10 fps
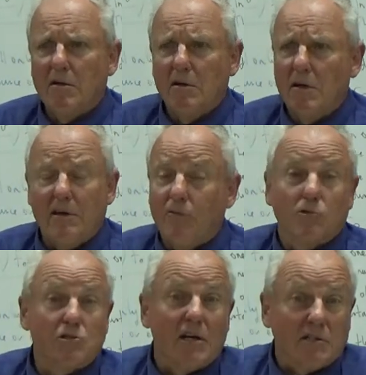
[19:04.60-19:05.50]
Air Force
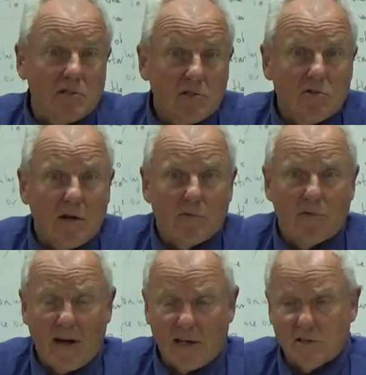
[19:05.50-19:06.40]
jets travel
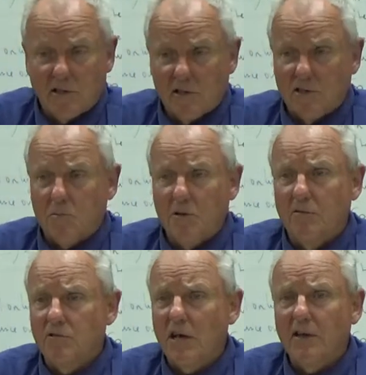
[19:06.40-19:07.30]
faster than the speed of sound.